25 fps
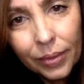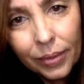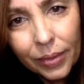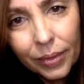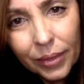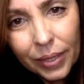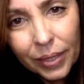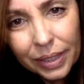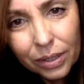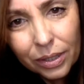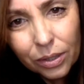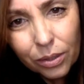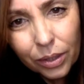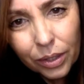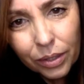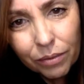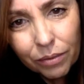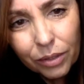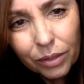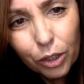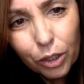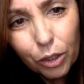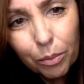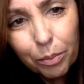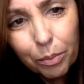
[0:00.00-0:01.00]
this sort of
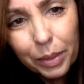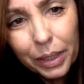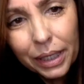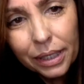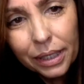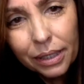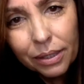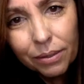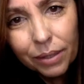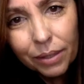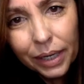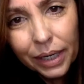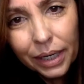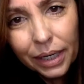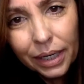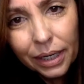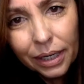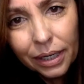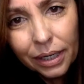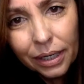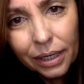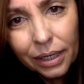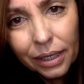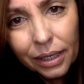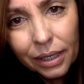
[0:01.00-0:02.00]
little piece right
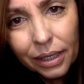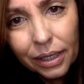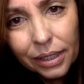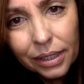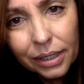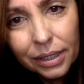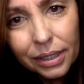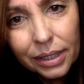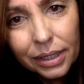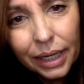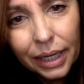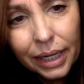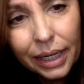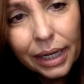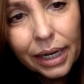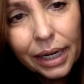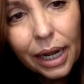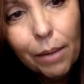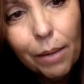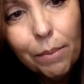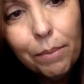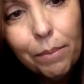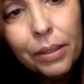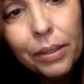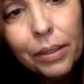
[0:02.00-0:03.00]
here is sticking
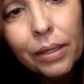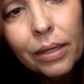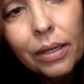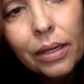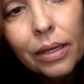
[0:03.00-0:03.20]
up?